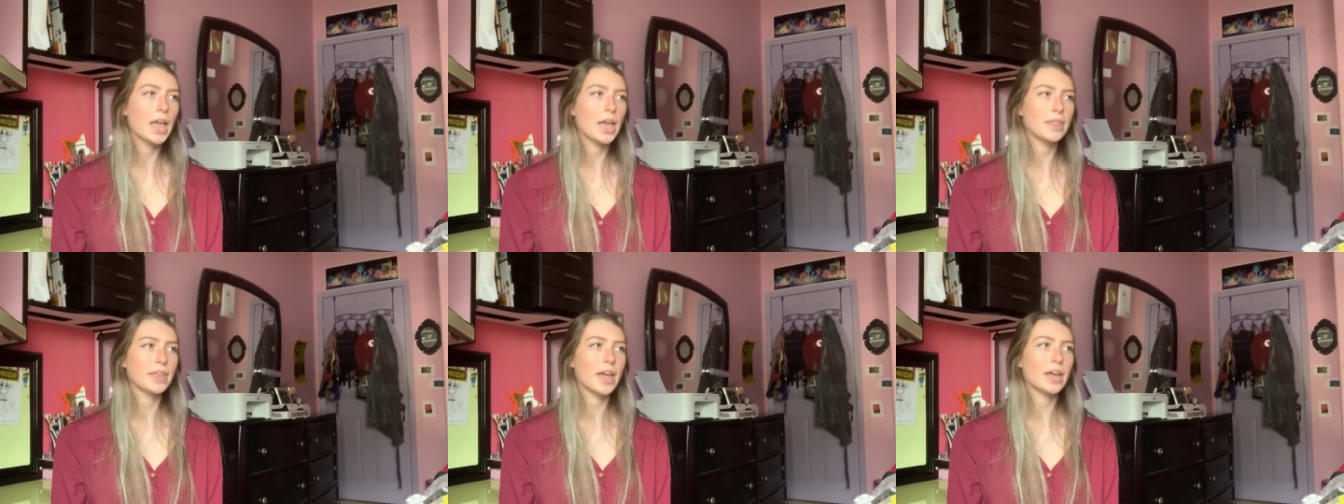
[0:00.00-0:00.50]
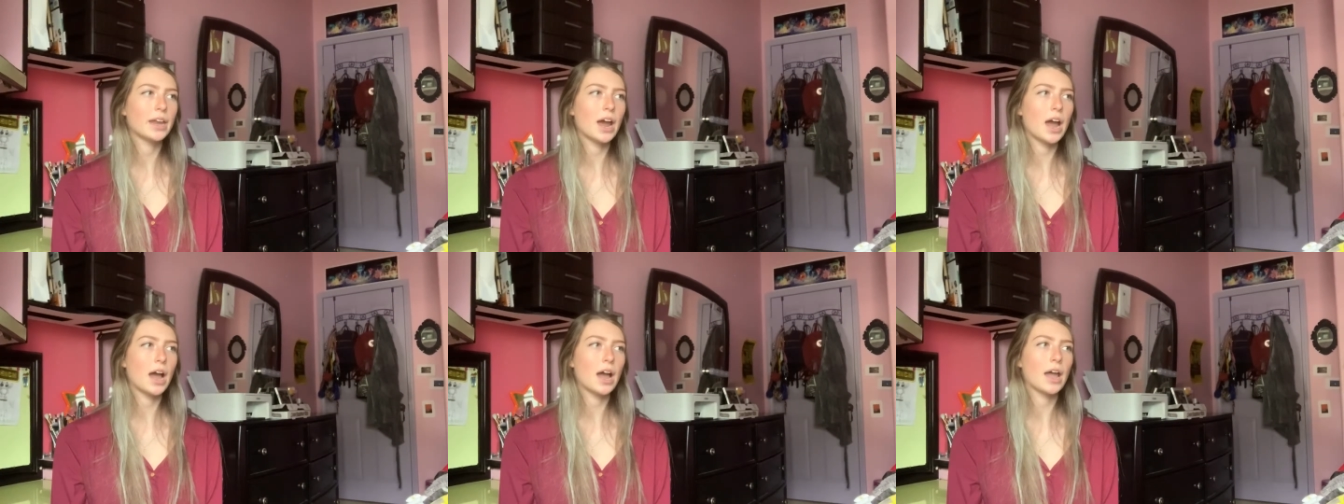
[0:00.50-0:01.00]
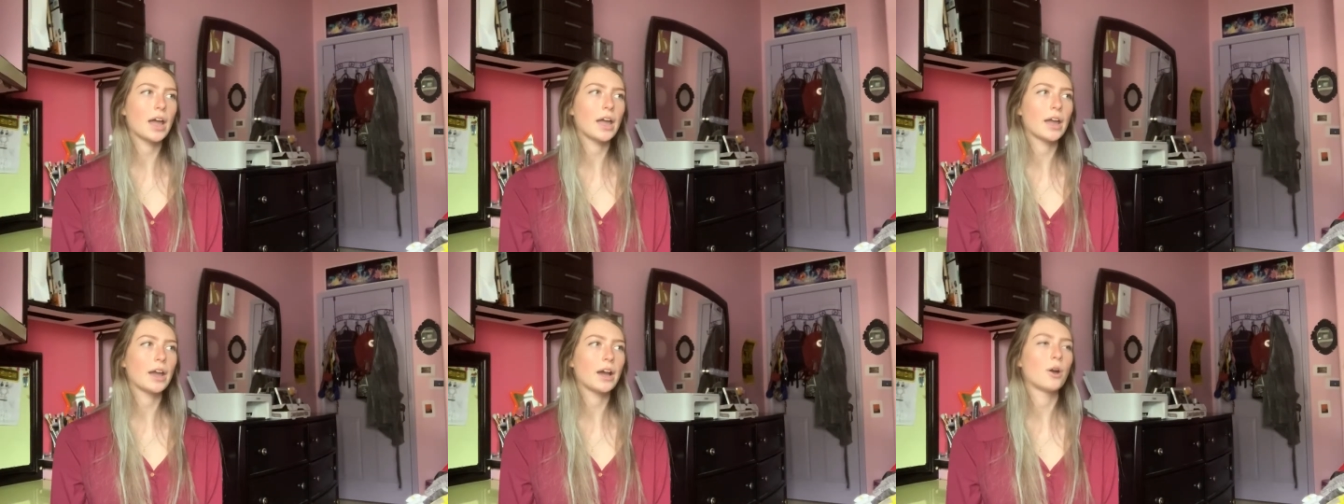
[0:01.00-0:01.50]
And then
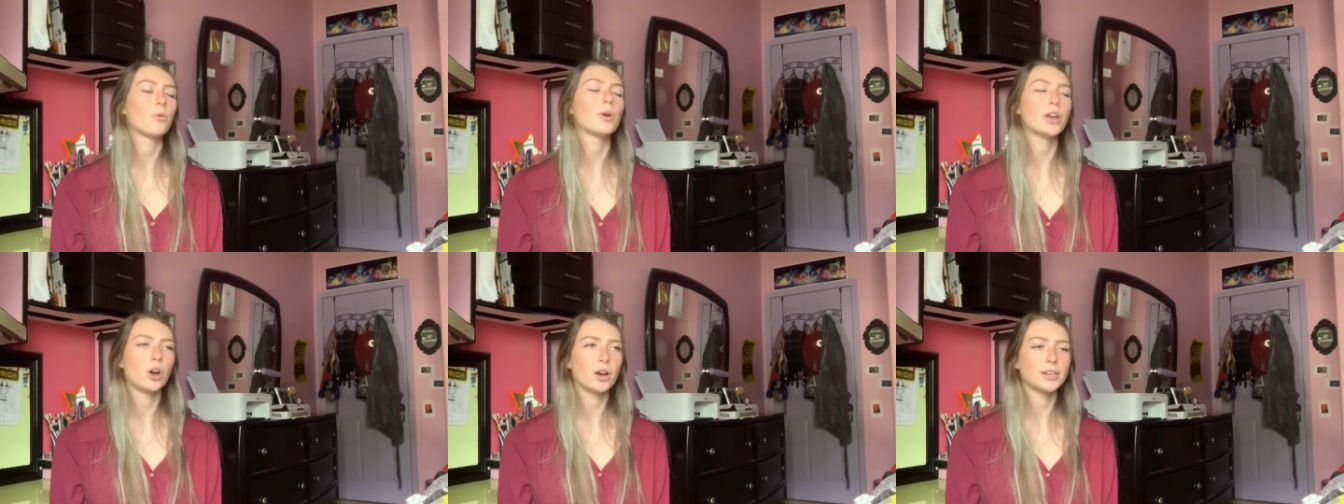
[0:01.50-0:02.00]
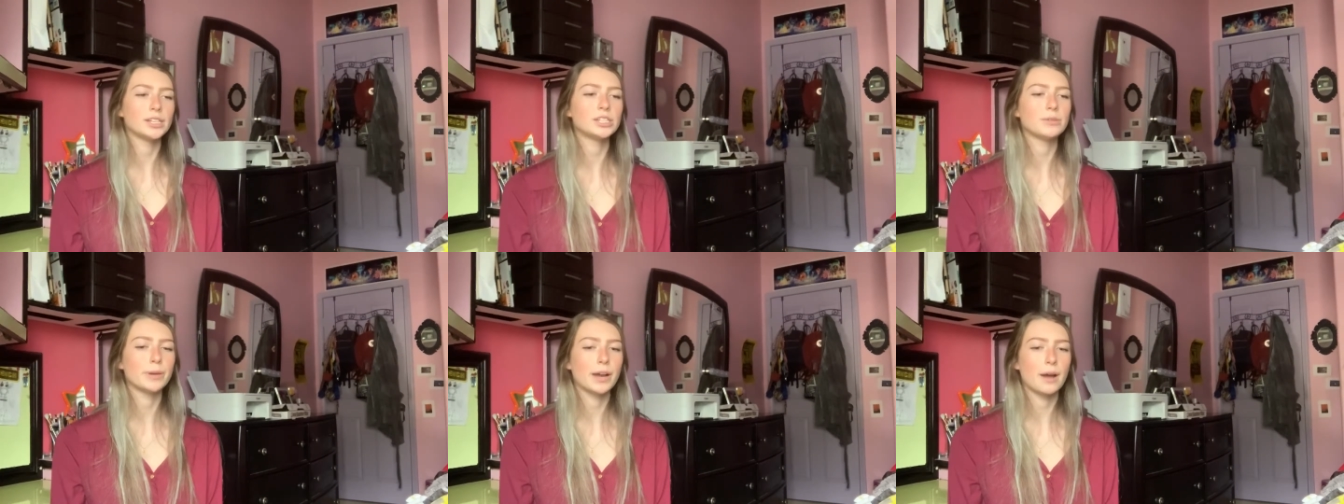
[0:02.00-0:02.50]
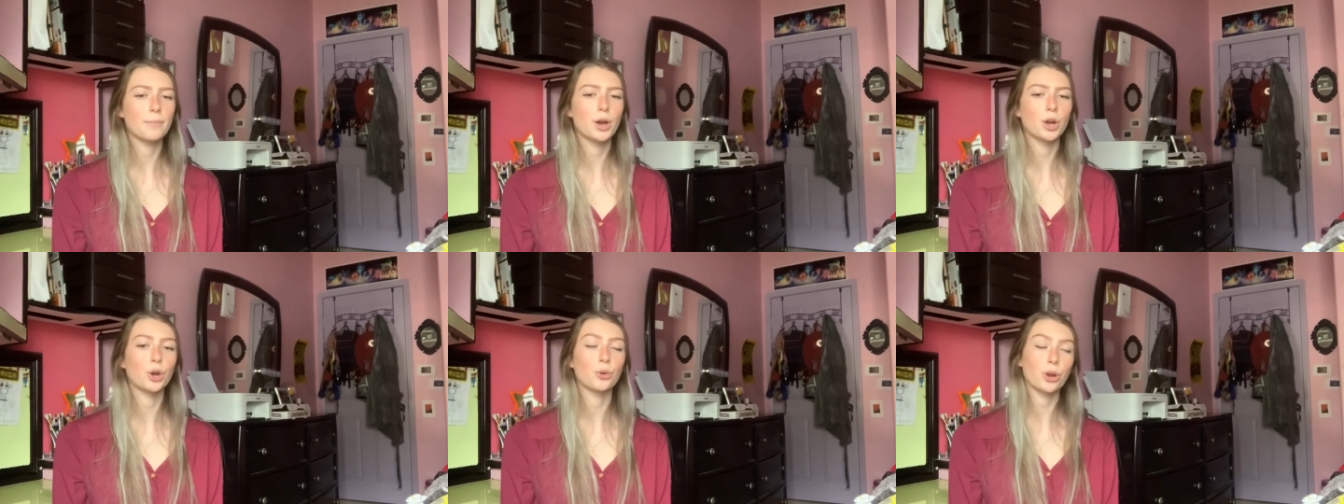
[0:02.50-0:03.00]
I went on to become a
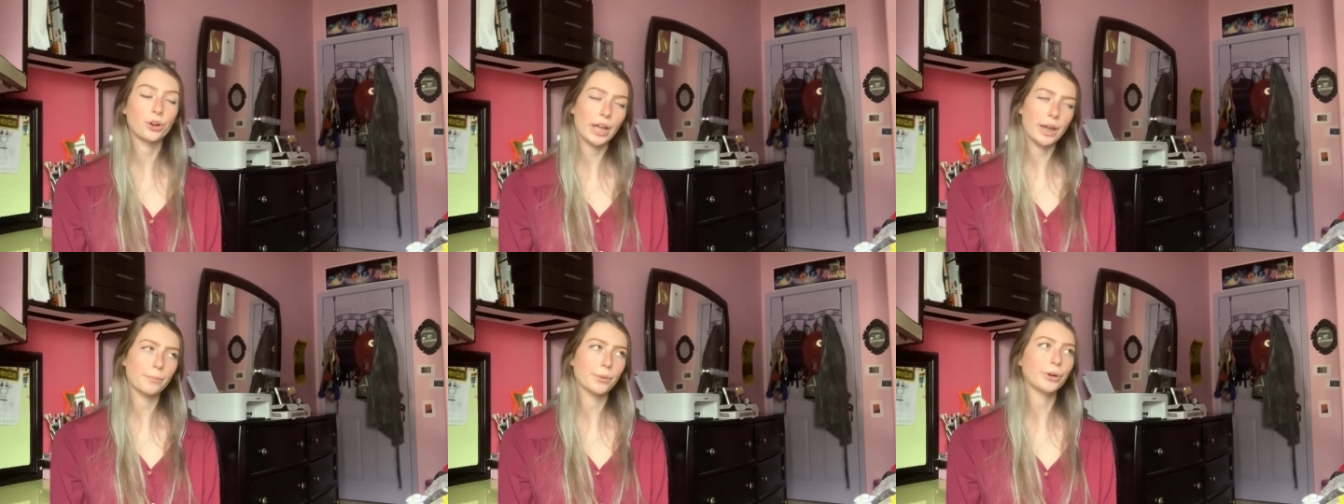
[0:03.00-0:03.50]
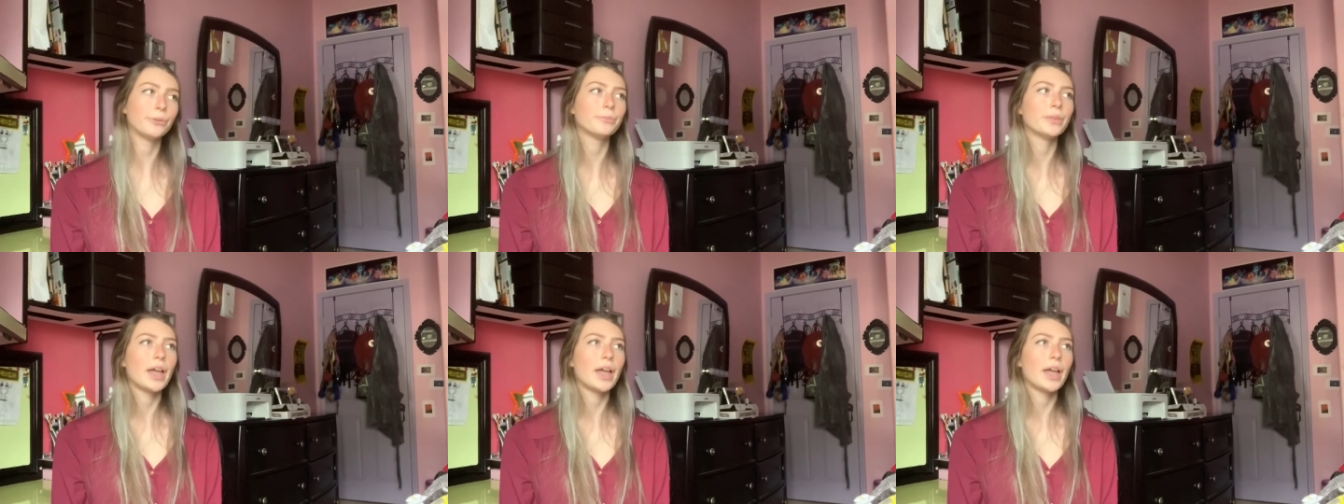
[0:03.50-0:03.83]
career camper.